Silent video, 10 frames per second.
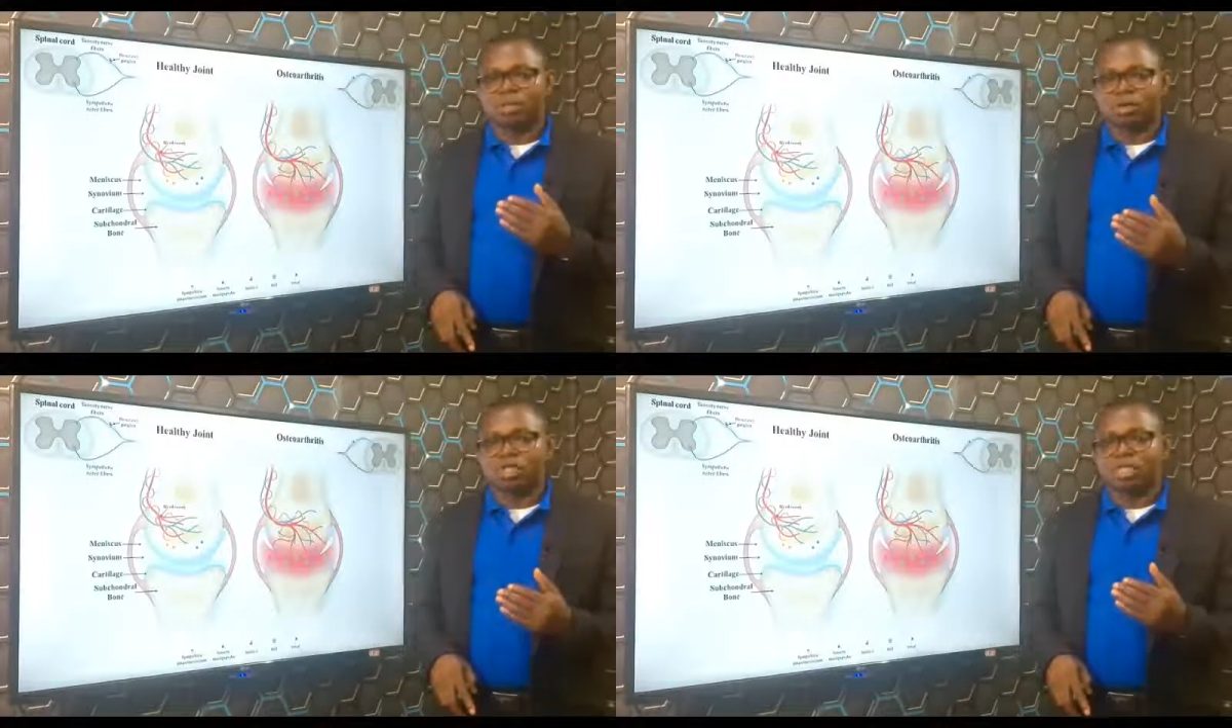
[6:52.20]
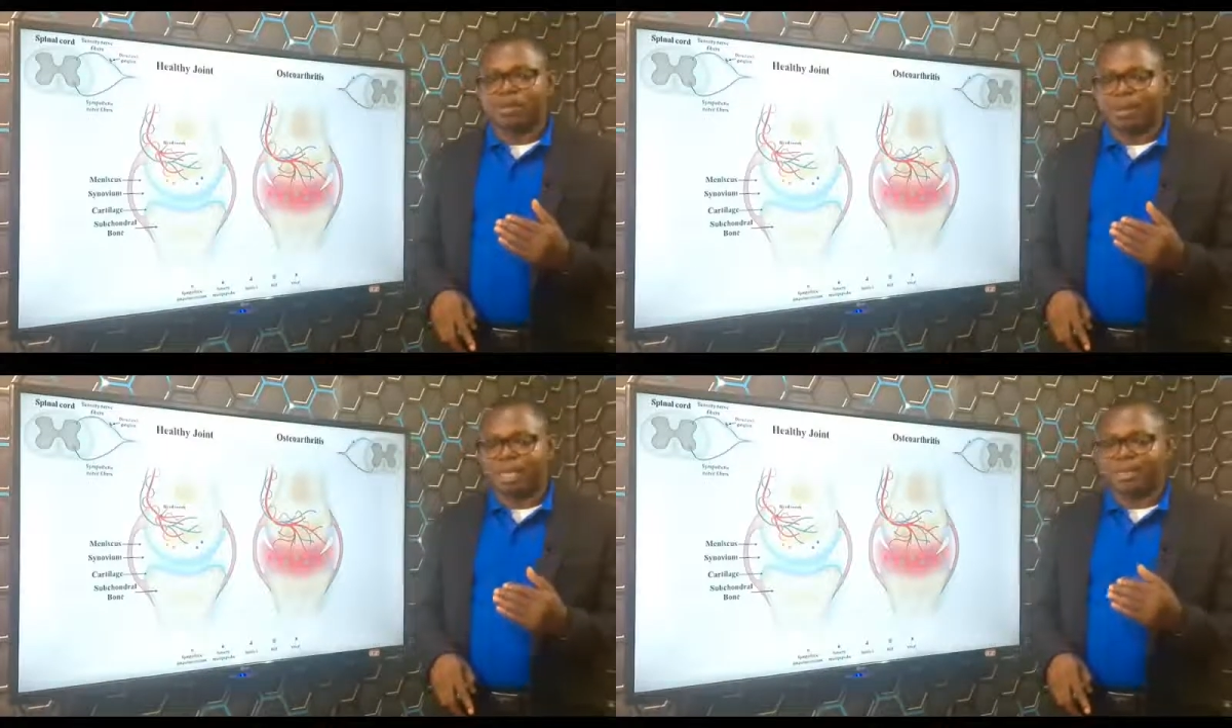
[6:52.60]
cause
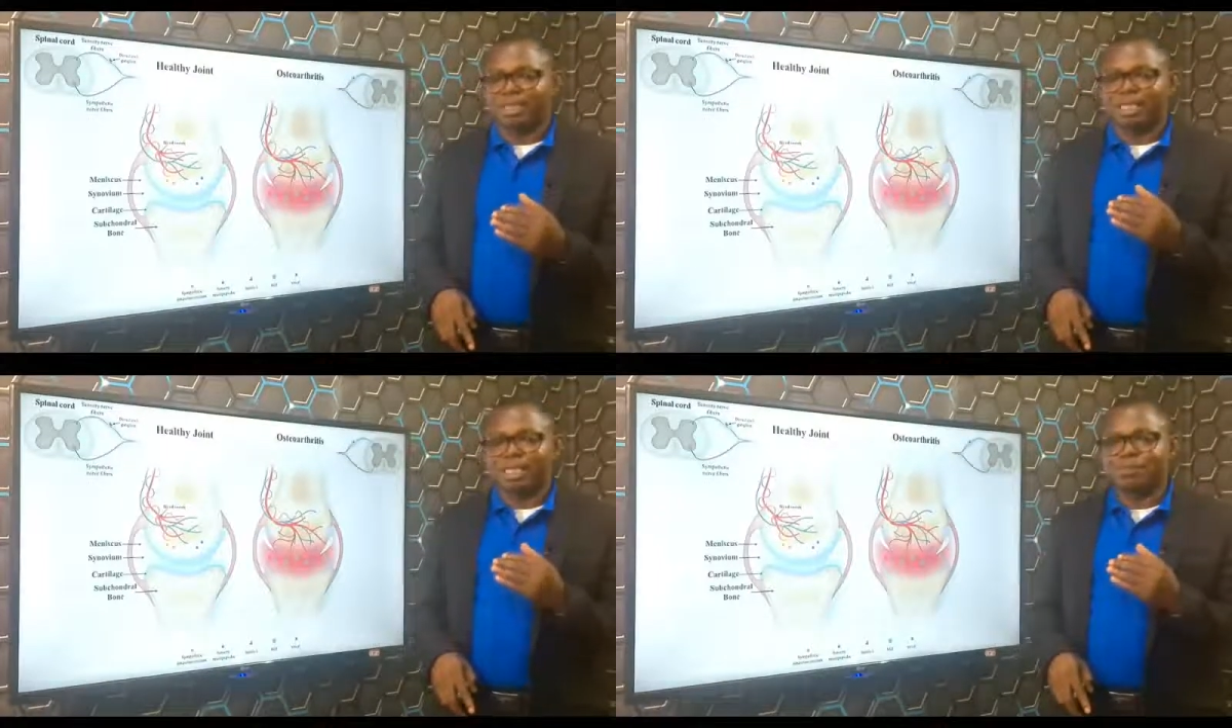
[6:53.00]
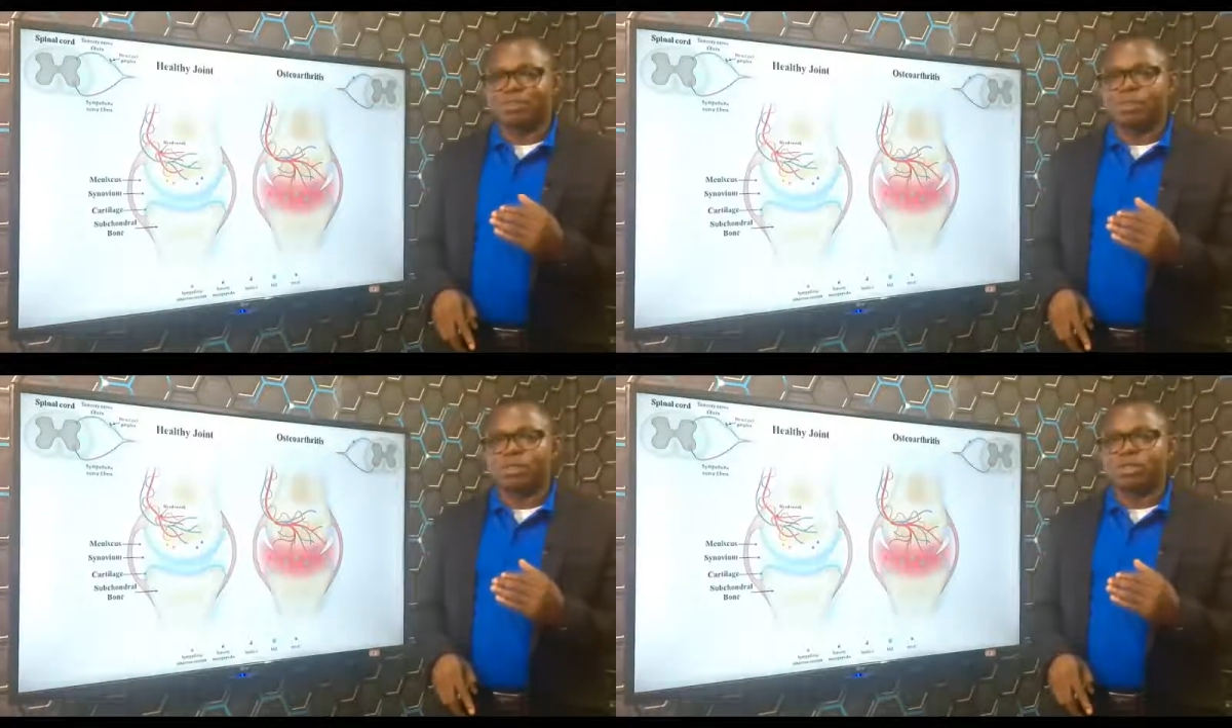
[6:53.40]
the pain? It's
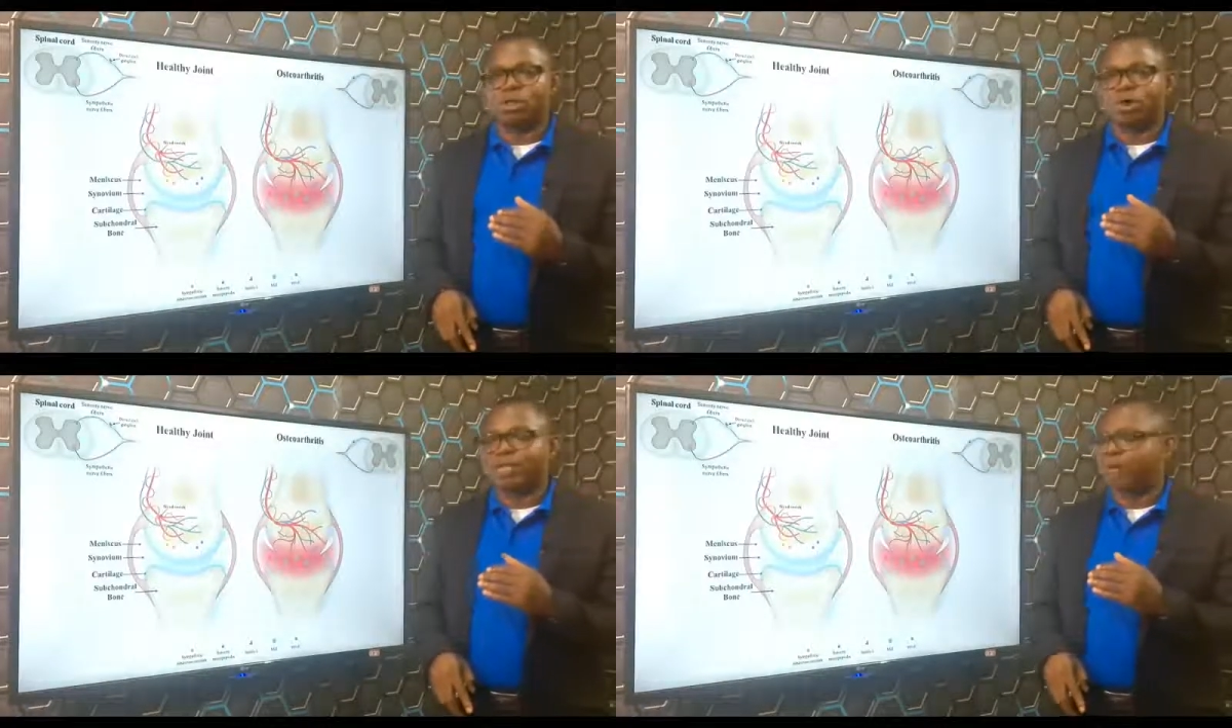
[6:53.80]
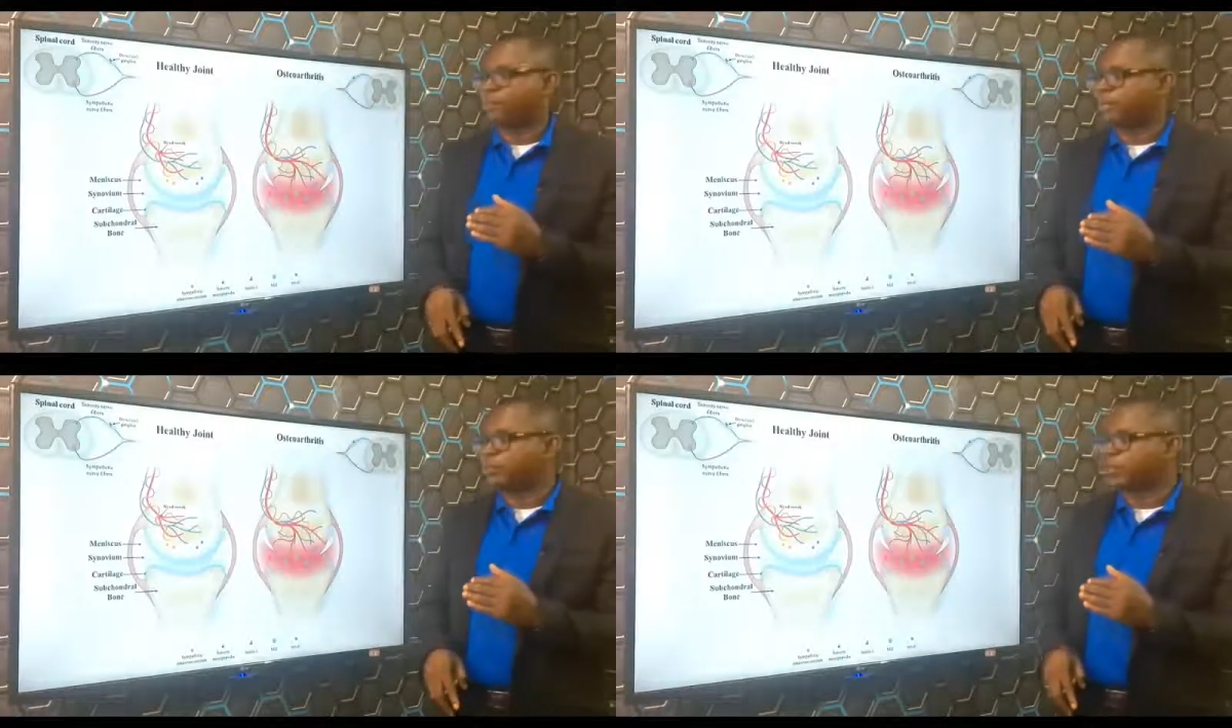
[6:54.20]
because of the
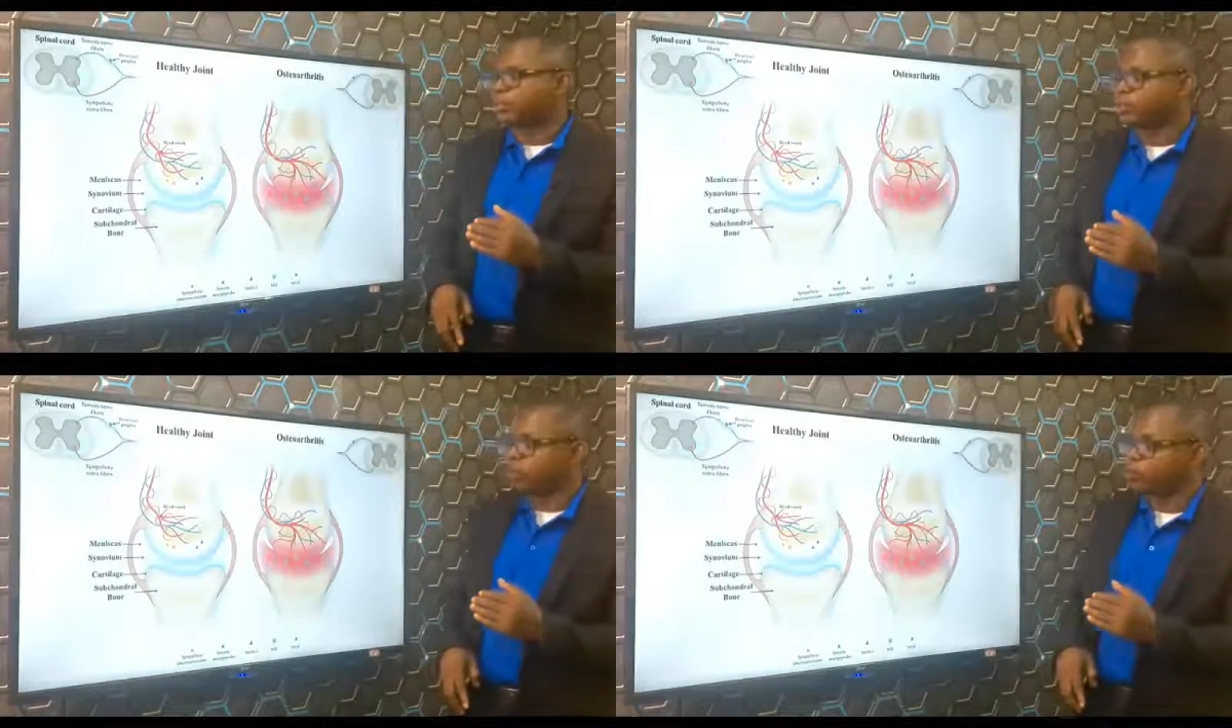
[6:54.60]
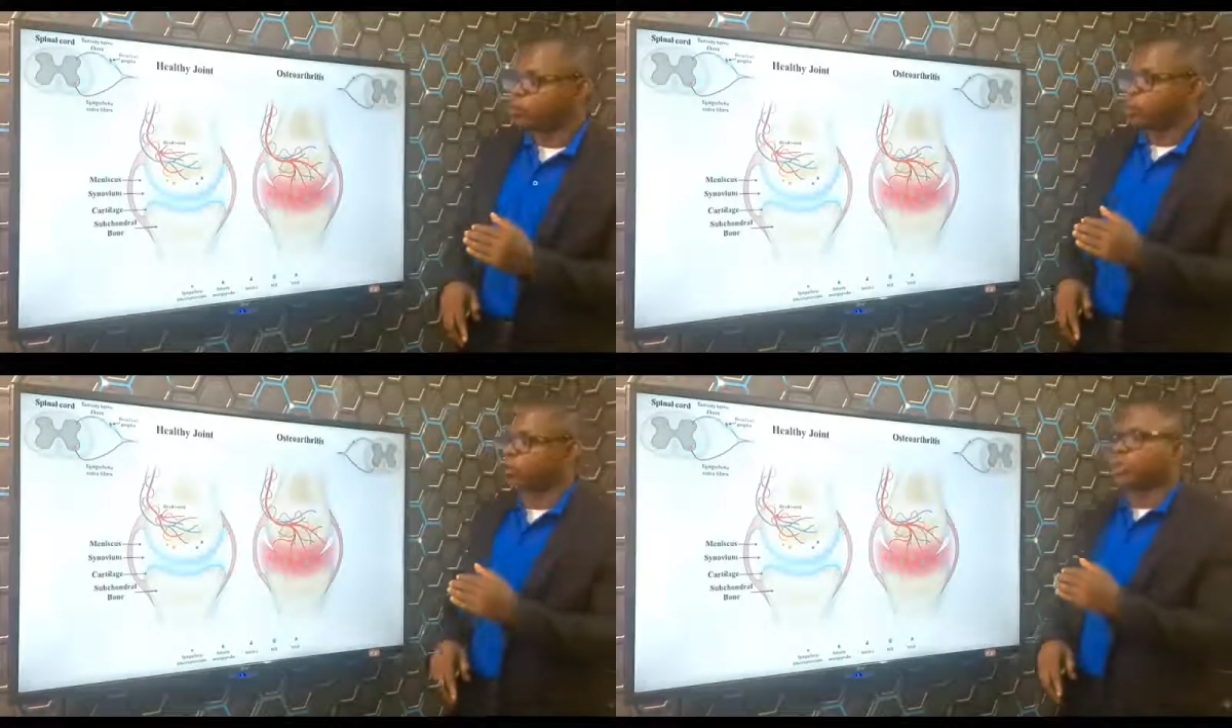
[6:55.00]
availability
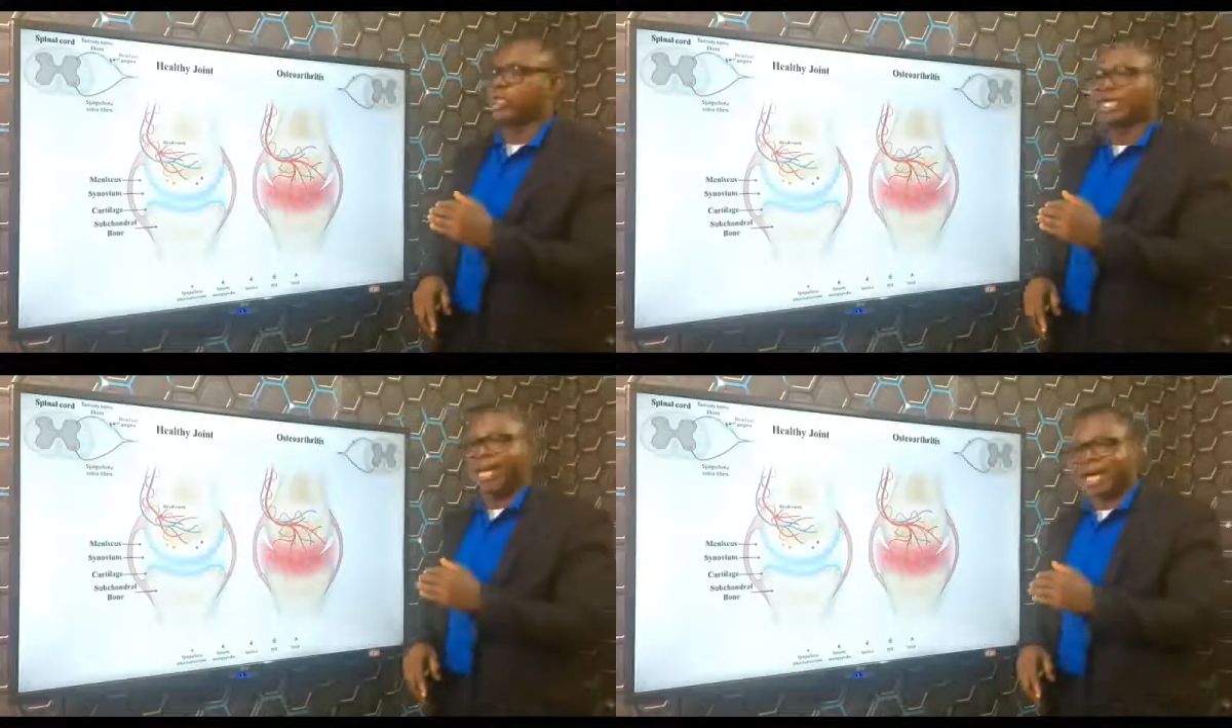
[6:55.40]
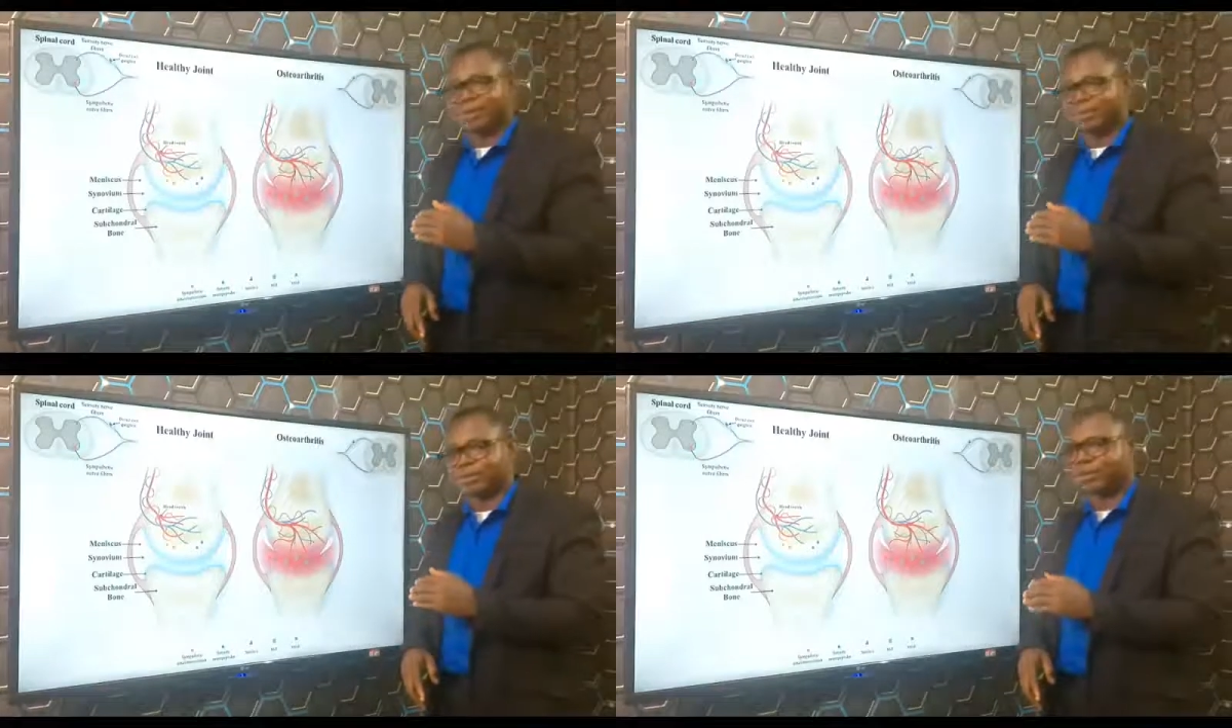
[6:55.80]
of what we call the
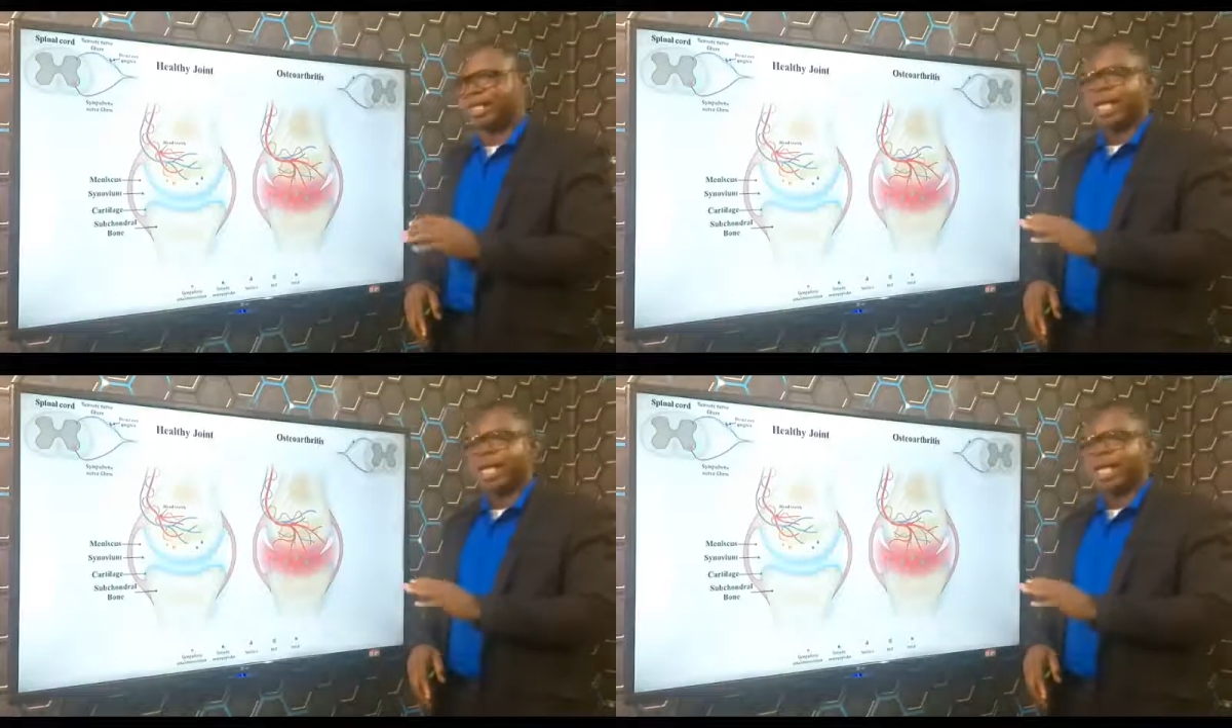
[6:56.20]
nerves.